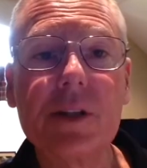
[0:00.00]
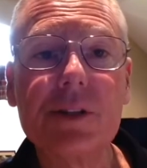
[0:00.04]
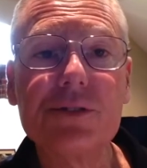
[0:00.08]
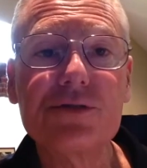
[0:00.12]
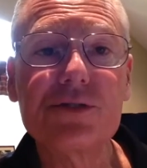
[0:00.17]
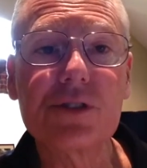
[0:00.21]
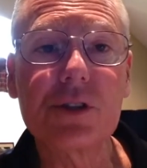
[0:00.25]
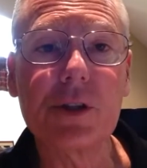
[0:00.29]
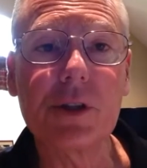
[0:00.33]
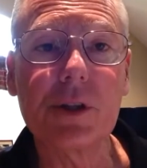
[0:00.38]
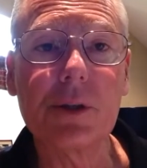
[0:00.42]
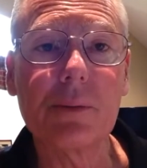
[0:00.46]
this
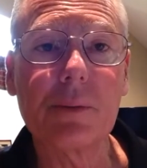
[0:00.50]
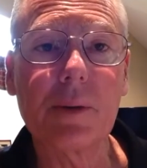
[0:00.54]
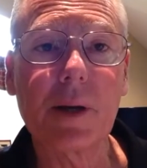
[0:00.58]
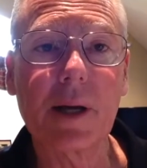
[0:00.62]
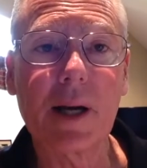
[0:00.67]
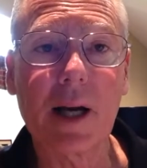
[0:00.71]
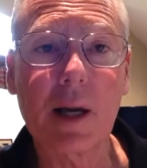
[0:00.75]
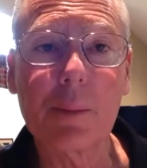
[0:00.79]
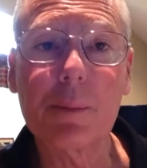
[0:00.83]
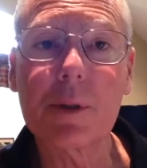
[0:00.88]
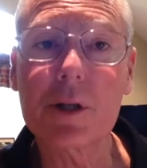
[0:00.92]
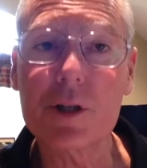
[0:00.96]
to you,
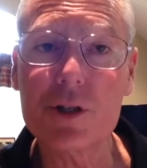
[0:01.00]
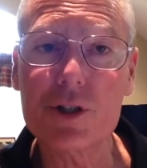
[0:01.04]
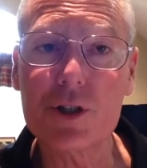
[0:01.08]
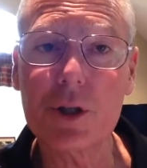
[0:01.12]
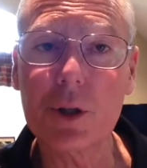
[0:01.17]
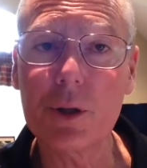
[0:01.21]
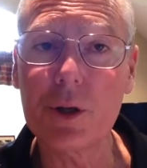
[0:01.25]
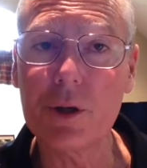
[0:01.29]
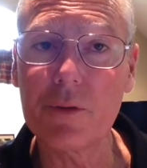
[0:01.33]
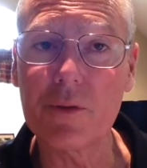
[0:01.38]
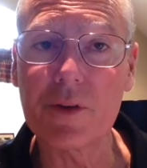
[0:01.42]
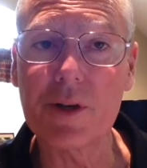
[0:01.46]
and I'm going to show
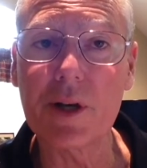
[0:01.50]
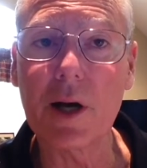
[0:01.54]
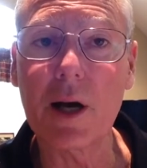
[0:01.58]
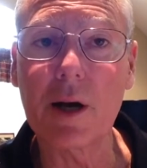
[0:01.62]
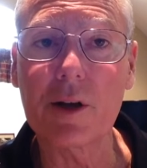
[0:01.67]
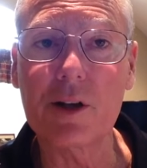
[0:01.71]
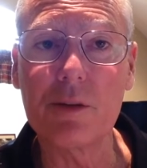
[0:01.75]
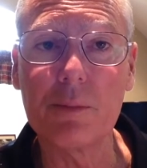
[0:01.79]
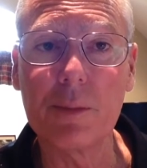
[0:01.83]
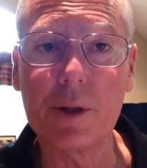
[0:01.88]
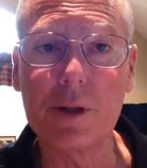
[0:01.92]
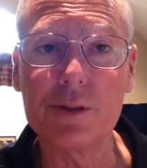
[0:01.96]
you the
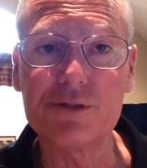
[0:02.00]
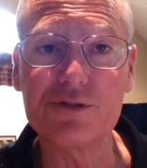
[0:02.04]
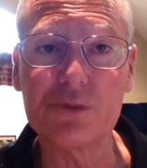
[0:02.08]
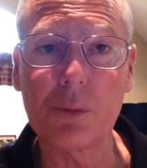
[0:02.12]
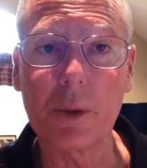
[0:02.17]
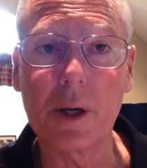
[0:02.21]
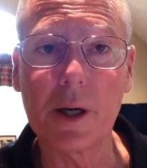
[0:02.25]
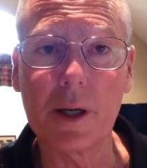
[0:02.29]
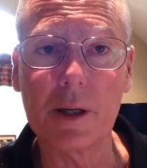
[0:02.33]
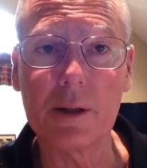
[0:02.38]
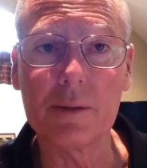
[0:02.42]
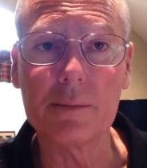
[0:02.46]
document as
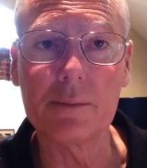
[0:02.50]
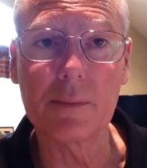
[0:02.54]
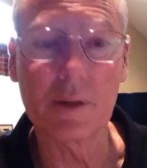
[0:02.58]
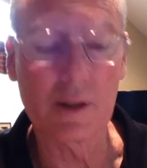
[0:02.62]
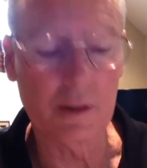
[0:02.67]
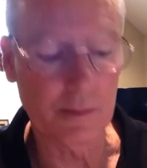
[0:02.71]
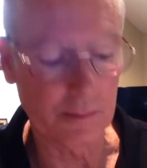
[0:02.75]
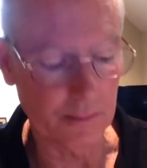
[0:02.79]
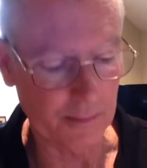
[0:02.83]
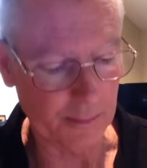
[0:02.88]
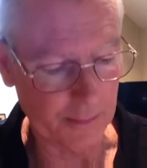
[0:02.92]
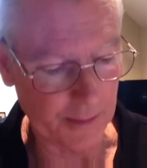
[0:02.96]
well.
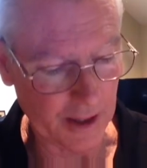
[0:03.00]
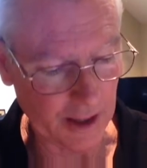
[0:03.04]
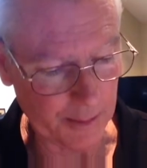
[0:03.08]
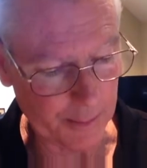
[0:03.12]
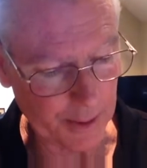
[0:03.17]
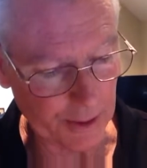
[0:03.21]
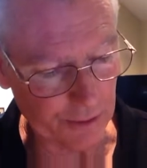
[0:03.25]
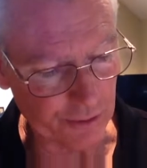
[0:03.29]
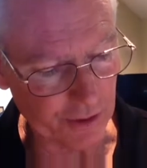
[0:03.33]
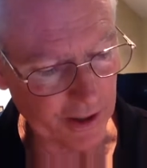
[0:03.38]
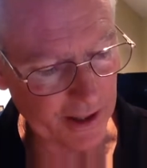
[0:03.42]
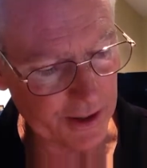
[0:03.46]
But let
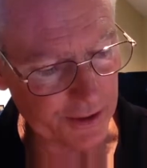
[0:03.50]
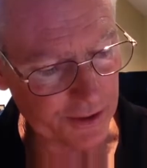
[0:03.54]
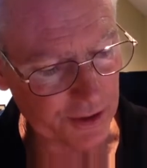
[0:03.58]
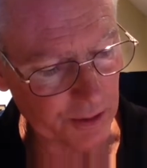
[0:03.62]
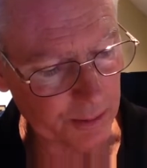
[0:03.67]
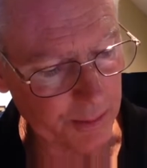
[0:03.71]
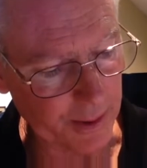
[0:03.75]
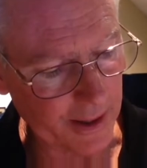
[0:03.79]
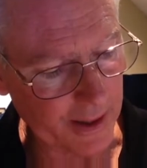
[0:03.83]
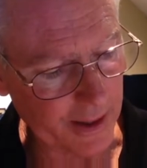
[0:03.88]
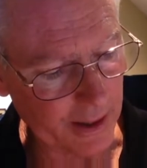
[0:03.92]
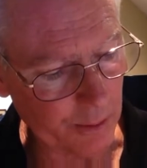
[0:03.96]
me read it to
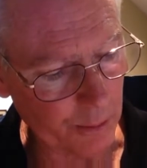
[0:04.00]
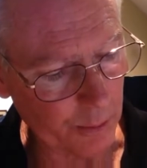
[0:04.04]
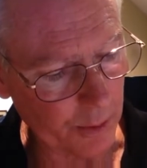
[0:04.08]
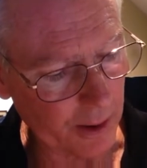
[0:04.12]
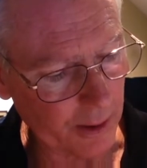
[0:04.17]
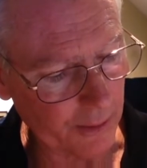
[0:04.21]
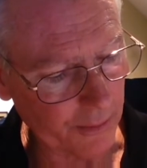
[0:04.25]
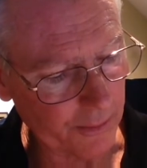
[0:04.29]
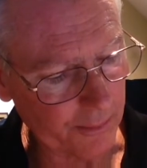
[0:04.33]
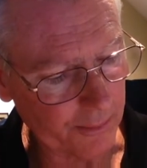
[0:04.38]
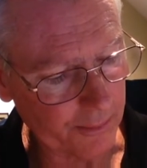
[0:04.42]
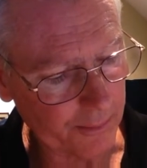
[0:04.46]
begin
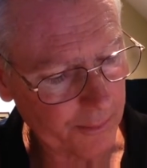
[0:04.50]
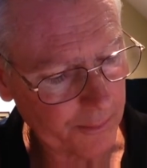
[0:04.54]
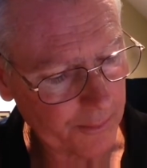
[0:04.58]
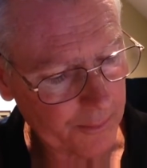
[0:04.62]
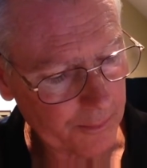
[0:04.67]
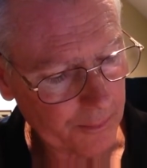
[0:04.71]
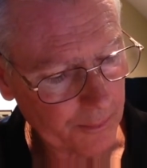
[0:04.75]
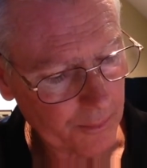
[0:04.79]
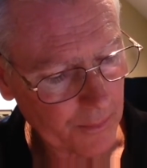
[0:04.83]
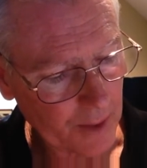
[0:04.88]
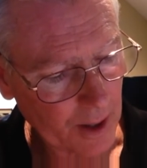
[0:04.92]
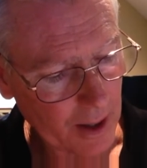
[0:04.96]
with.
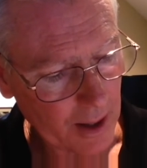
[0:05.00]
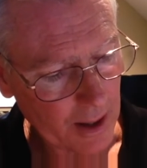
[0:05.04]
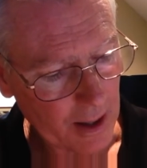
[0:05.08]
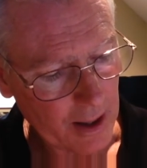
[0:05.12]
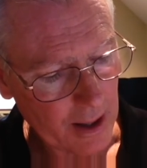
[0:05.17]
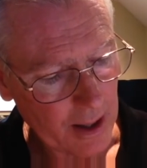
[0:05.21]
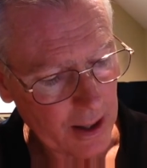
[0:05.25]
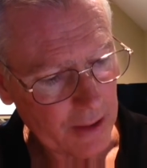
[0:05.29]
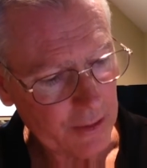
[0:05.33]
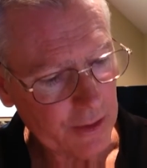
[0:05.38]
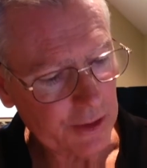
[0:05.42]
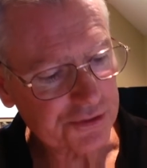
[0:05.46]

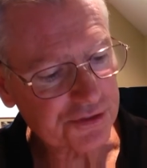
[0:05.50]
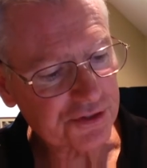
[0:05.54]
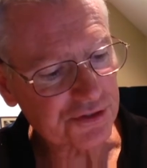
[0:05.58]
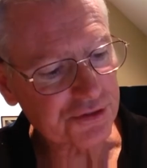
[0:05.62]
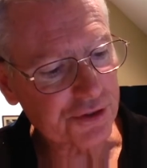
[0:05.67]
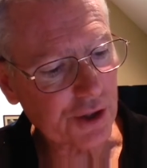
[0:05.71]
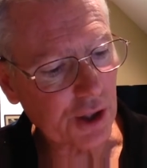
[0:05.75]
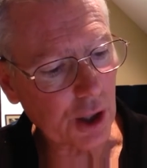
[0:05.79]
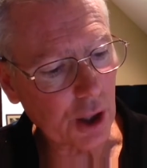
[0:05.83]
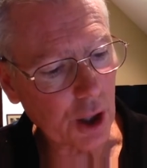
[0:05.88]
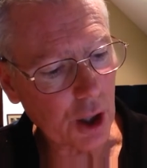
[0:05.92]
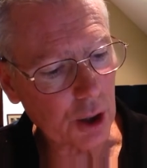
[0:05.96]
This
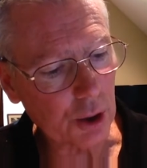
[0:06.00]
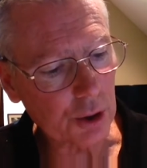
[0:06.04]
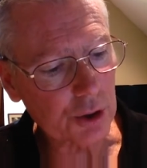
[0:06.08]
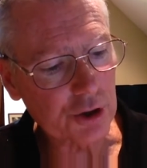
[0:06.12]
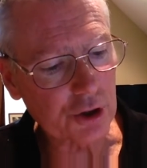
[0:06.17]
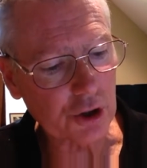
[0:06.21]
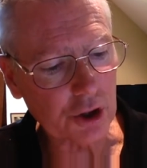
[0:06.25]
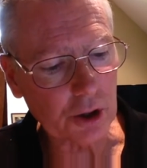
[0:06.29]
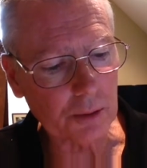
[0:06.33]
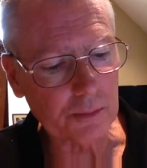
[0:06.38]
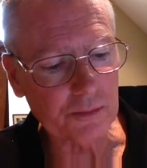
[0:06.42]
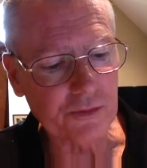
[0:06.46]
is the
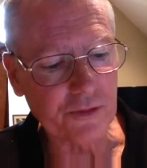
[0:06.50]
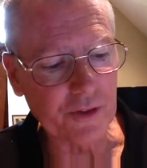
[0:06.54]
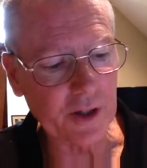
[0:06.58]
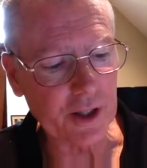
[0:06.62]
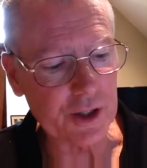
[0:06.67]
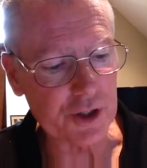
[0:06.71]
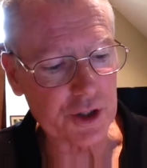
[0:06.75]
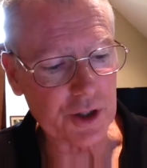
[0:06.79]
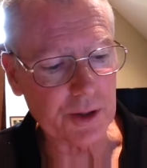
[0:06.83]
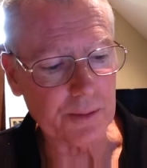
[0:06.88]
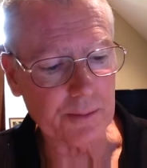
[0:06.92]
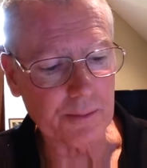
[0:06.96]
long-term
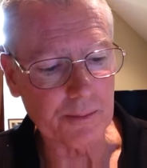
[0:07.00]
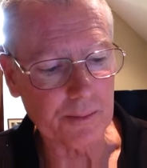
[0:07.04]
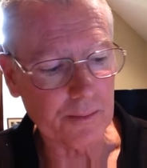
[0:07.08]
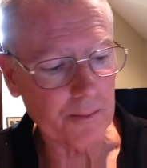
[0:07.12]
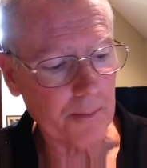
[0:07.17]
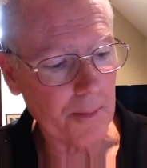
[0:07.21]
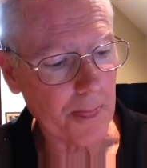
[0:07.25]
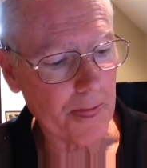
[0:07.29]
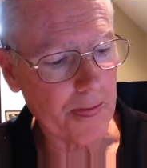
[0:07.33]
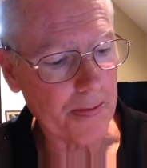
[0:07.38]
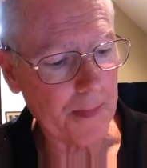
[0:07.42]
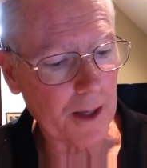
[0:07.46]
vision
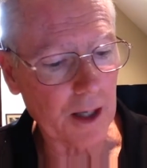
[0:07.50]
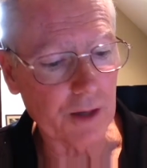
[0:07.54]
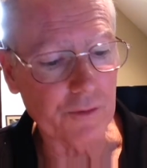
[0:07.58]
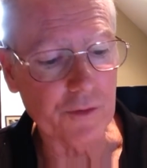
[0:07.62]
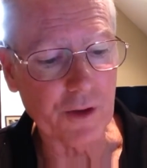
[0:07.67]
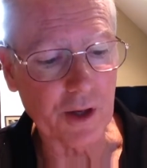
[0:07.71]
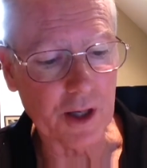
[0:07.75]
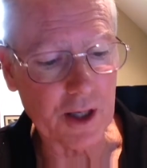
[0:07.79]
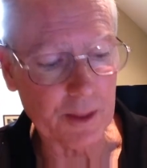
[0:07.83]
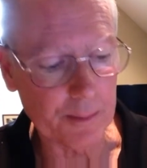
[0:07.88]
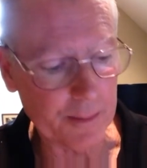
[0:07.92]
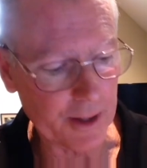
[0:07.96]
of
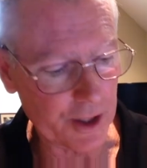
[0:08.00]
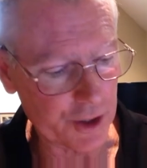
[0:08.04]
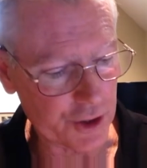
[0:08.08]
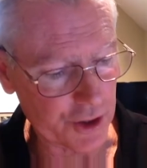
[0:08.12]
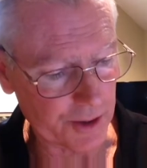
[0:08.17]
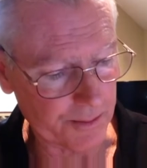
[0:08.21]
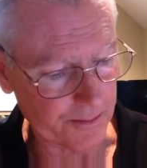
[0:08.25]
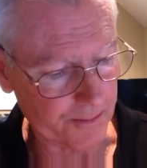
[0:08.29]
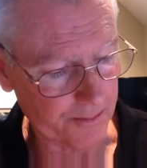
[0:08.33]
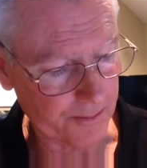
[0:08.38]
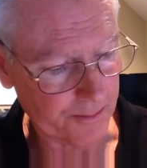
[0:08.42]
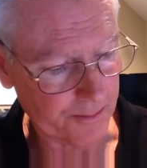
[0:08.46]
the Commission.